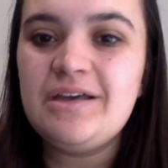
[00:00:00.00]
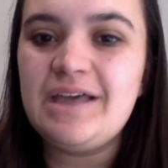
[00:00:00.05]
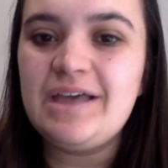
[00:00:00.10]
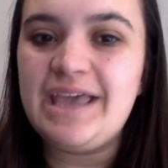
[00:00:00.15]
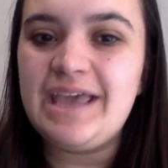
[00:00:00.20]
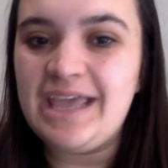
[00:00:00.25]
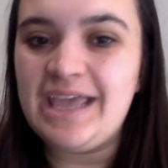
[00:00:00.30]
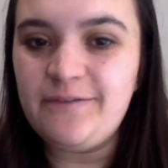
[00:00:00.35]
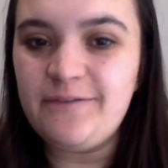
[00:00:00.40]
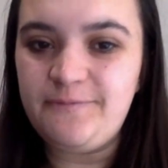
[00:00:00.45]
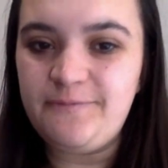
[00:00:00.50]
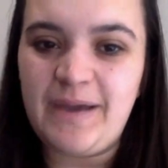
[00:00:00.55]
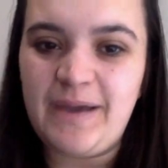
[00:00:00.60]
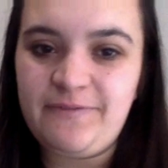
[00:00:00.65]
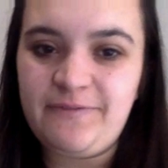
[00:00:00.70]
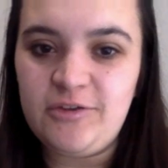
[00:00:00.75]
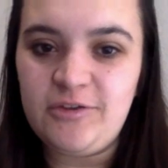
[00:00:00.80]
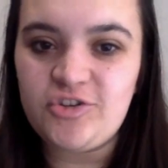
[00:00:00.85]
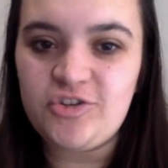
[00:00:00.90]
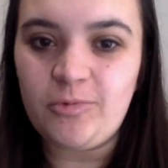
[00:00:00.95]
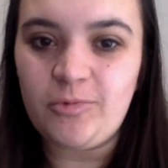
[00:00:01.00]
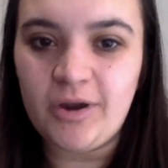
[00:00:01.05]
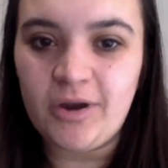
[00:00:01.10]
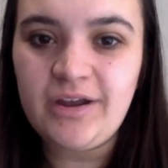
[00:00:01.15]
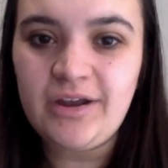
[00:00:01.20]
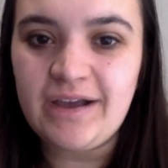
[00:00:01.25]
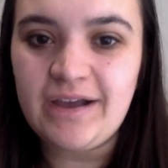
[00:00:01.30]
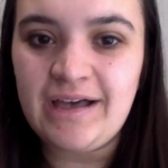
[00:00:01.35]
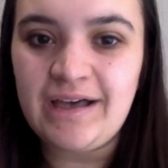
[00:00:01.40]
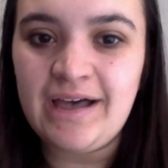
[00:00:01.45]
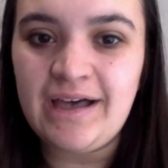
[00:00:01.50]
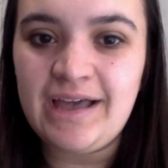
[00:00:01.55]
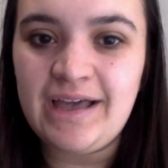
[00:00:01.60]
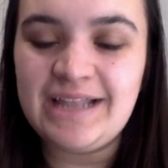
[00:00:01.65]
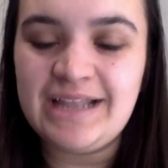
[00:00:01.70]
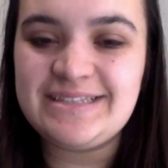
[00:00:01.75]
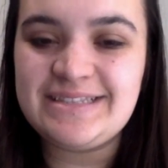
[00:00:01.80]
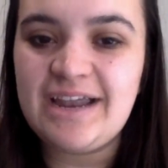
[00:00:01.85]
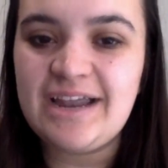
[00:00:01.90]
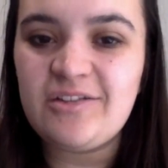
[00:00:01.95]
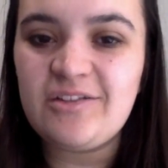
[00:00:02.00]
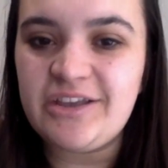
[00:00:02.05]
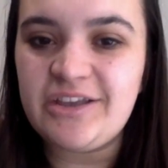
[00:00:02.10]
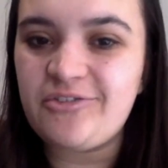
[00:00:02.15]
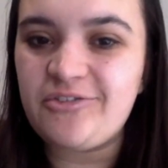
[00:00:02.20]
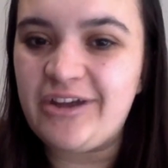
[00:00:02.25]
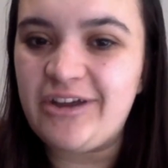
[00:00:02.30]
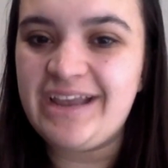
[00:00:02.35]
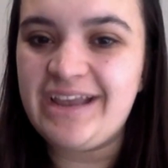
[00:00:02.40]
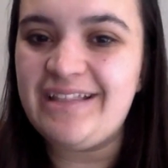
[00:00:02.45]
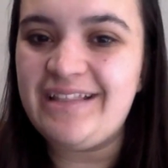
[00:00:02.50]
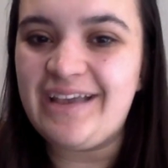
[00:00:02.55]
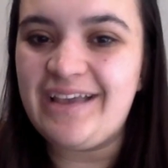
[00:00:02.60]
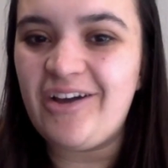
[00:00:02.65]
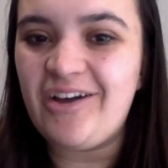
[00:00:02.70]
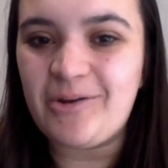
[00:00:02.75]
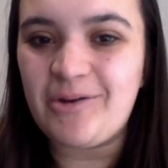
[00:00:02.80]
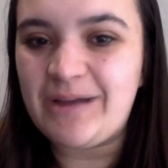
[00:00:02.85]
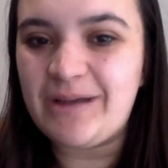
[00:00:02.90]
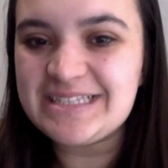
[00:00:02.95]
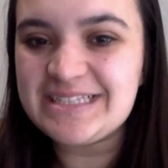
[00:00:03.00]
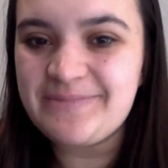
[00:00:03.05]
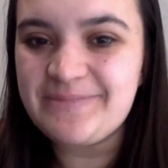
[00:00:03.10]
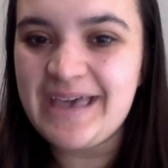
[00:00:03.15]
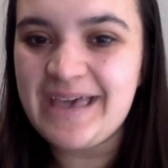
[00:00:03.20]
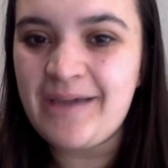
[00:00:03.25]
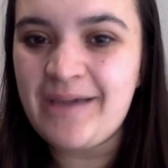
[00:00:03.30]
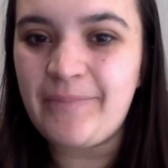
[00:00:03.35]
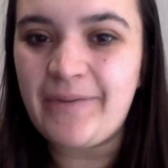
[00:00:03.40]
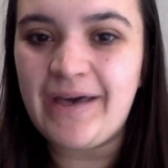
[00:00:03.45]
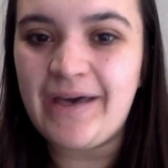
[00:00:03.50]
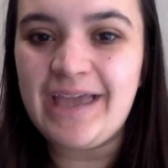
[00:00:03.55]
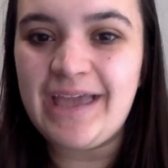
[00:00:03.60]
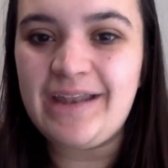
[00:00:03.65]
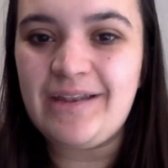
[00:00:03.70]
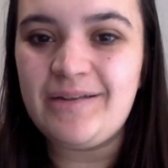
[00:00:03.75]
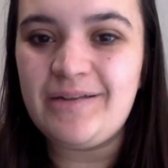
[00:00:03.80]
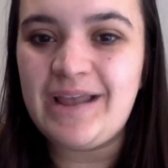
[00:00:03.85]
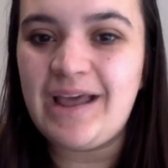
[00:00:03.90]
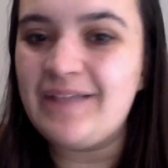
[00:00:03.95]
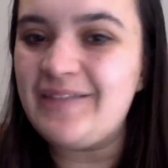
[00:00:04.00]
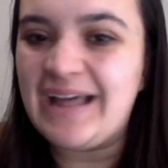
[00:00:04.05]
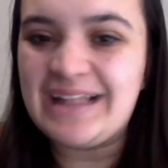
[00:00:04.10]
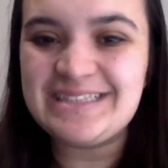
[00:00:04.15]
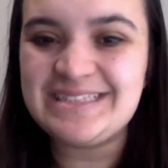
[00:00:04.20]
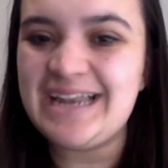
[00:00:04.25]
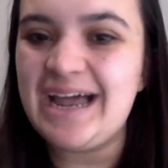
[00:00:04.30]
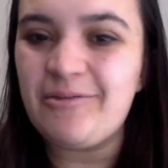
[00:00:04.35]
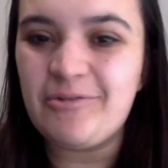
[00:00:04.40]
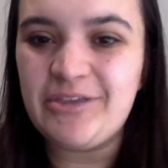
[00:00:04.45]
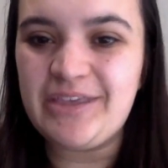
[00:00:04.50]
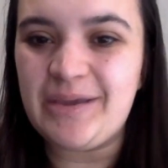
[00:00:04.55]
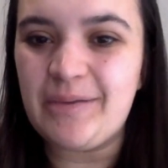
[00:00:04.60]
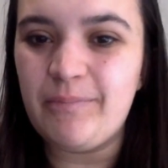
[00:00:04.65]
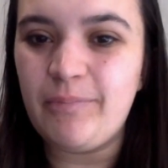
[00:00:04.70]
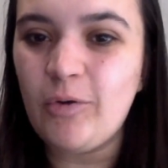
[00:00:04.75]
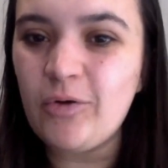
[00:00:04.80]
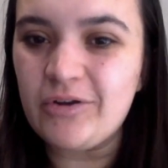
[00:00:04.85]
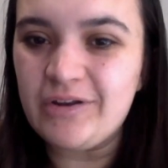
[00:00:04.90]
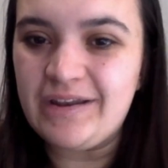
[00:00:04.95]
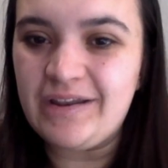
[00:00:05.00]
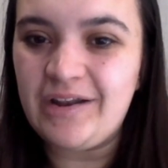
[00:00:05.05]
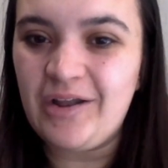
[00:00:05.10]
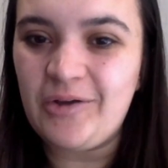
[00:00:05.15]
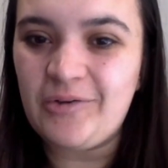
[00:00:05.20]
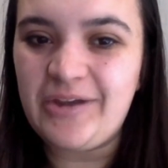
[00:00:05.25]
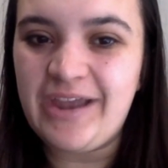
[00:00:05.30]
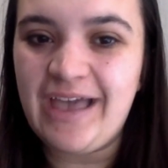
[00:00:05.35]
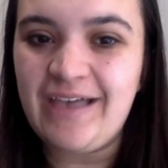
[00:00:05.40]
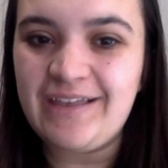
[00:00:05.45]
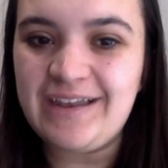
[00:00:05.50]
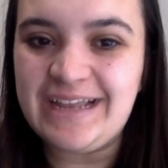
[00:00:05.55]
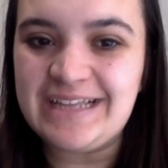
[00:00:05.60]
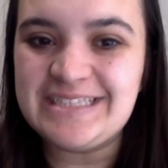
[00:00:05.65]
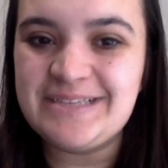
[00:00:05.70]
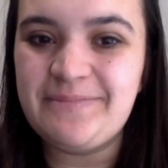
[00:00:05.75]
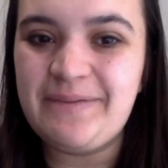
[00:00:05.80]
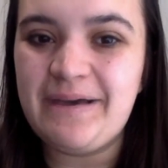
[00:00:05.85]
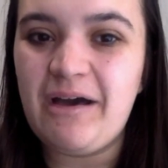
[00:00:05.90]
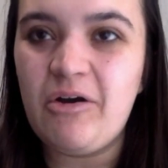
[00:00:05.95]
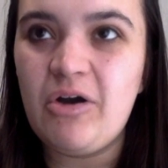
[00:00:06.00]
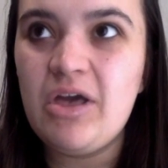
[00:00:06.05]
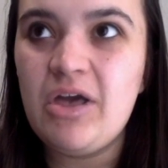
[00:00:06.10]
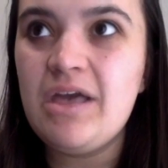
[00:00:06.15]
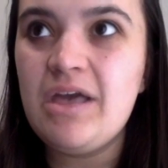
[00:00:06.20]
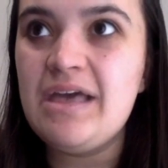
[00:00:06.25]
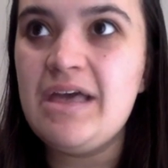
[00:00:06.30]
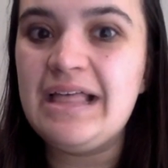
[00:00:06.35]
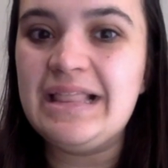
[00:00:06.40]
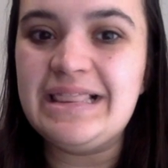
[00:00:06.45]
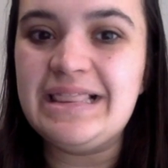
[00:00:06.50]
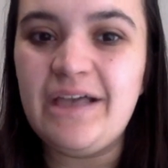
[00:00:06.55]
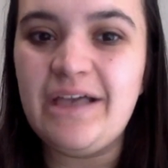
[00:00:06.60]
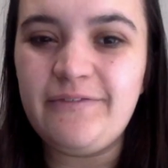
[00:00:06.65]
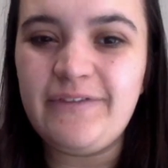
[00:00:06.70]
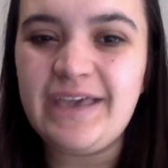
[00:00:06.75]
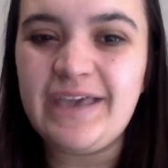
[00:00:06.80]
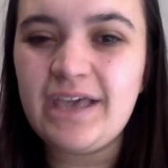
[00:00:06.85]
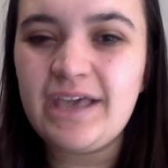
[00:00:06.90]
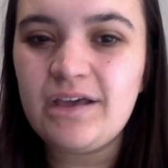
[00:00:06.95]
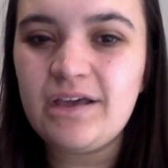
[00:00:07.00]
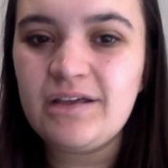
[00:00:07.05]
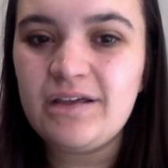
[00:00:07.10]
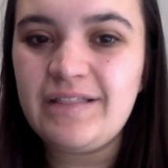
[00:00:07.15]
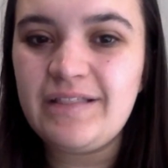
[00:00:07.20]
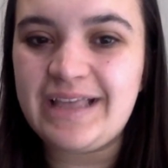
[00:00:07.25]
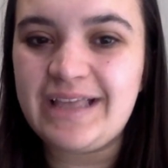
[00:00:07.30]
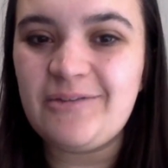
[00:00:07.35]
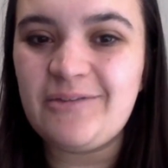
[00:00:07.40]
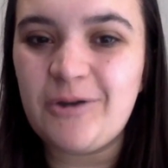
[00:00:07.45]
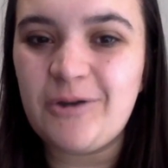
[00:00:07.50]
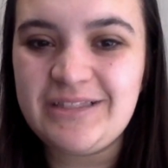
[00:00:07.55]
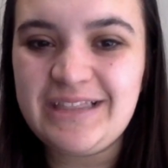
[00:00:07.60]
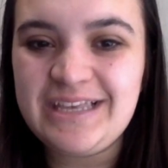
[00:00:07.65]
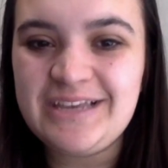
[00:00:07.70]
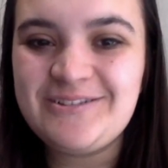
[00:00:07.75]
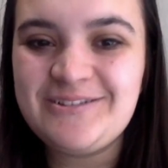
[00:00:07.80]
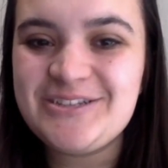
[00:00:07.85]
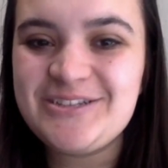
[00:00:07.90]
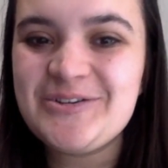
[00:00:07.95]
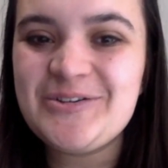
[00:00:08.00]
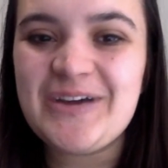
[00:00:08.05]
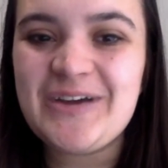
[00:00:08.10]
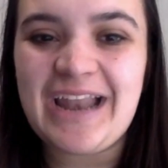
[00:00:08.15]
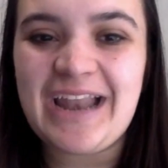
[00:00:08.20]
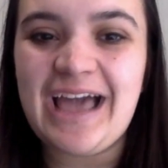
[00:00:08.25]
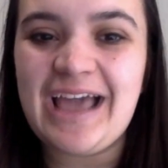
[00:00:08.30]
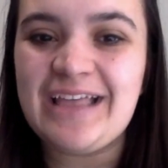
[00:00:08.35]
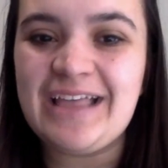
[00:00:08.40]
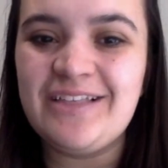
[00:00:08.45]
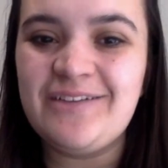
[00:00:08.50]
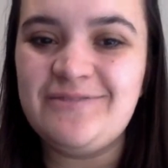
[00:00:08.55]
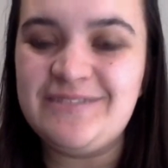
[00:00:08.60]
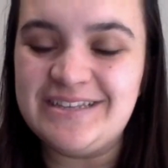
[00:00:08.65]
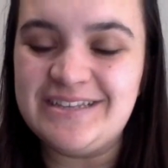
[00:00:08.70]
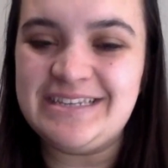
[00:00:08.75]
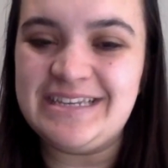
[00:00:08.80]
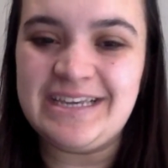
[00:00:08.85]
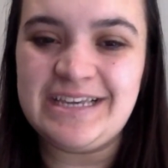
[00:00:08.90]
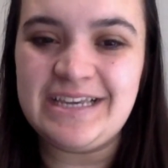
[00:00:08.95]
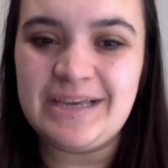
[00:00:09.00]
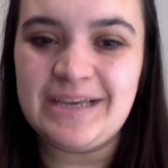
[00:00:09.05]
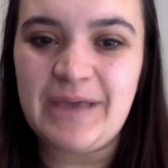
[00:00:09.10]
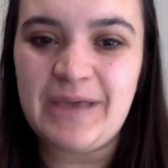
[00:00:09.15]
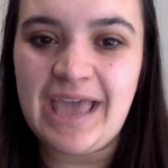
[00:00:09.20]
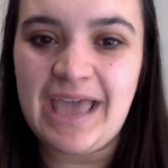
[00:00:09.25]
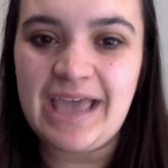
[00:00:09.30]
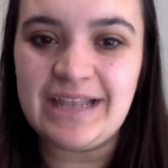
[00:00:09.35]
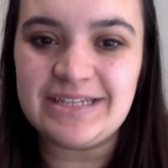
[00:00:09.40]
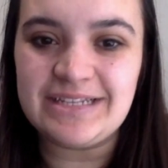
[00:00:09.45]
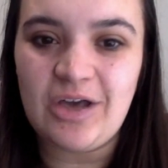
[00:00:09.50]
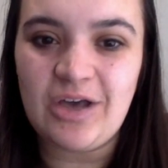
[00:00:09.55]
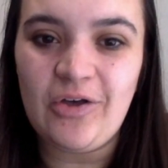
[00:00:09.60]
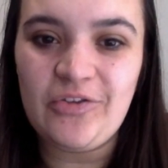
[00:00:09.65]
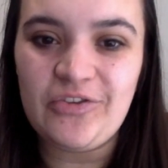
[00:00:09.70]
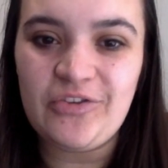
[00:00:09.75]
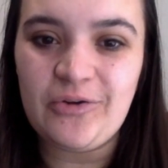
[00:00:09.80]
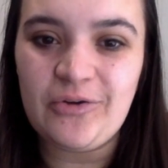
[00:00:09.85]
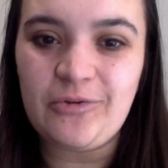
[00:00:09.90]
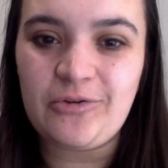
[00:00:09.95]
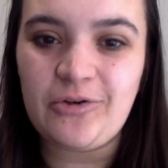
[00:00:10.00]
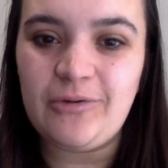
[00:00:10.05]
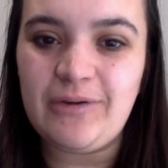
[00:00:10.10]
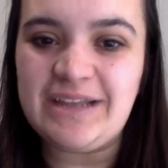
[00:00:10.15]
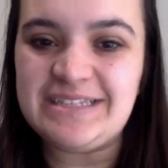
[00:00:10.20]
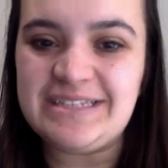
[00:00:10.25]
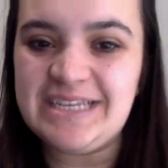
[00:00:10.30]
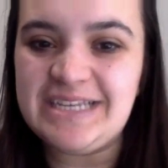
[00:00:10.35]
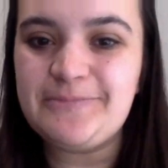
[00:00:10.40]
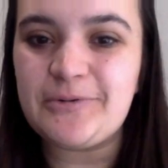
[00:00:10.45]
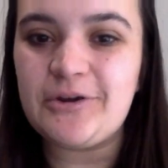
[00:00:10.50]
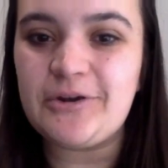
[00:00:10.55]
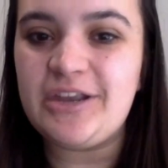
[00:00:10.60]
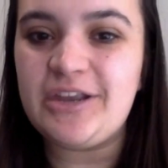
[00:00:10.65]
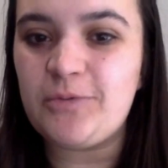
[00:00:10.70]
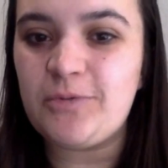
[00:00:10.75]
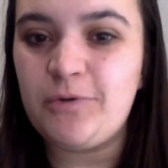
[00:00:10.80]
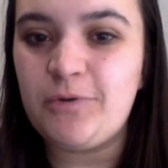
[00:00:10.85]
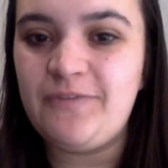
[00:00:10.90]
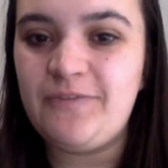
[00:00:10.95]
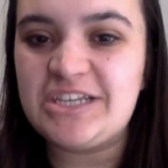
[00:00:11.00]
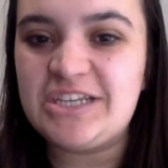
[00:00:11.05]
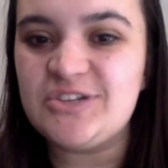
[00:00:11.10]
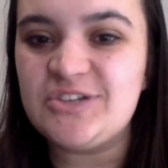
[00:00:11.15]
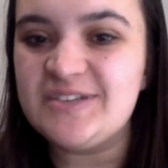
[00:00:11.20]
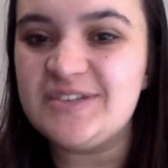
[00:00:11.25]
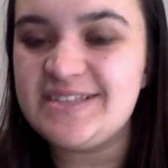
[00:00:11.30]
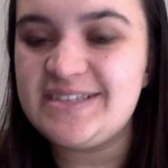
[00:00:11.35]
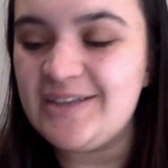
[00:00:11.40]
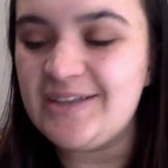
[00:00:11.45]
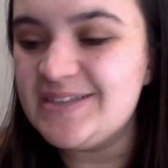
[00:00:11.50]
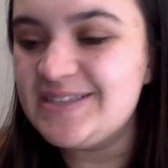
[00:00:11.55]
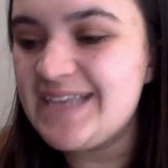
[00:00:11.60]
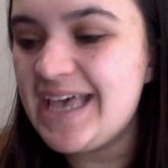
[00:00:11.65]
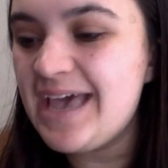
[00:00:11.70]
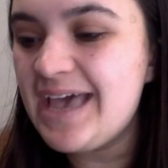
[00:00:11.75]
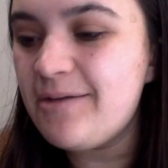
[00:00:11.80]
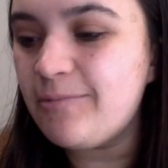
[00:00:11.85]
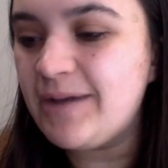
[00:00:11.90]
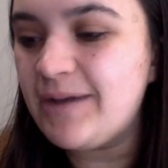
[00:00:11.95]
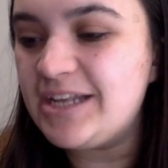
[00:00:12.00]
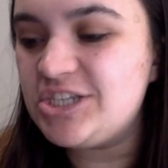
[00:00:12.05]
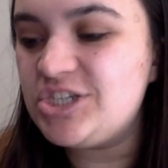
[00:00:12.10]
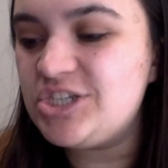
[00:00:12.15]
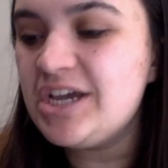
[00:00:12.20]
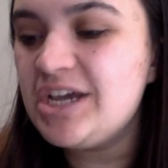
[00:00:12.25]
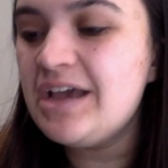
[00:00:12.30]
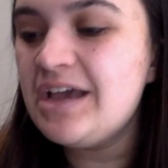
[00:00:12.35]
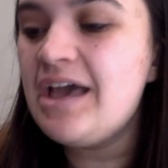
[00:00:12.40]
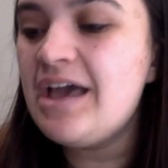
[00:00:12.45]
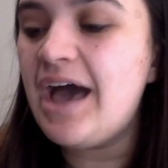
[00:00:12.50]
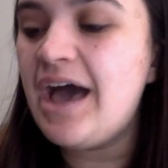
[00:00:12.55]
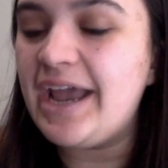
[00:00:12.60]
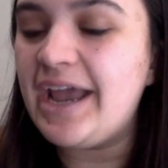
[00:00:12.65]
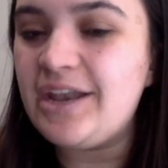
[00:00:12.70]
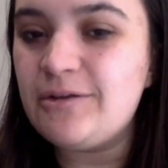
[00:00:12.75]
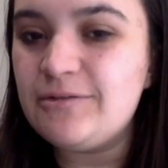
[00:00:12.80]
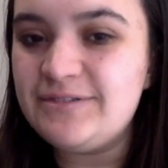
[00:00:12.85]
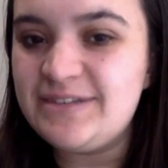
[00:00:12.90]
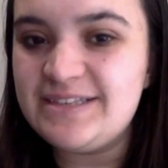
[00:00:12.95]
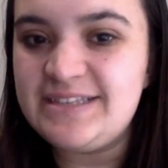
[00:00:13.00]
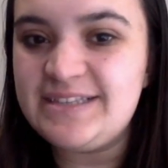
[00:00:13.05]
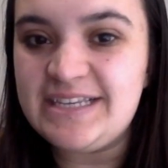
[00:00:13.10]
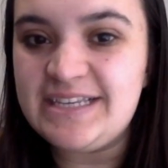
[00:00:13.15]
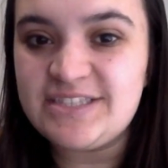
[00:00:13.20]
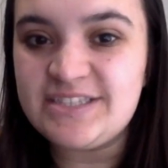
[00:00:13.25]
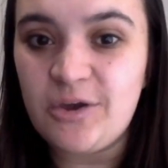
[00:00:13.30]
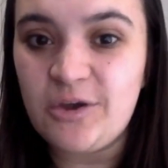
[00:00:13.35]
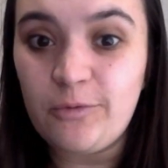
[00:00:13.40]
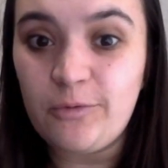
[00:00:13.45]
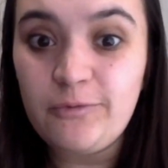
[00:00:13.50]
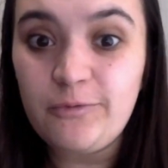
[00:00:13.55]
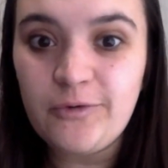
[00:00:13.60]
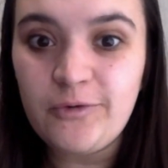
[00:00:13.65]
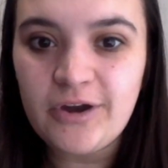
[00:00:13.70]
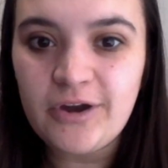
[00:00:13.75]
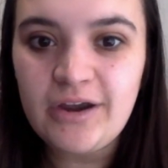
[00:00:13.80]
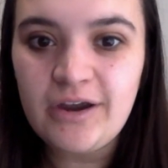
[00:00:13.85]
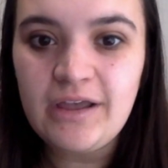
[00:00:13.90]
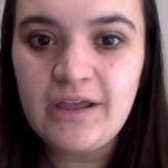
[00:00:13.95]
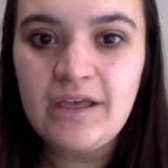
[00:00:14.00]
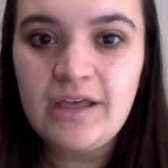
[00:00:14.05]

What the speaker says: in my future work. It's not only great like on a resume, but that's not really important. In all reality, it's about loving like the work that you do, and I love Disney, and also growing deeper in your professional skill set, which I know Disney is known for.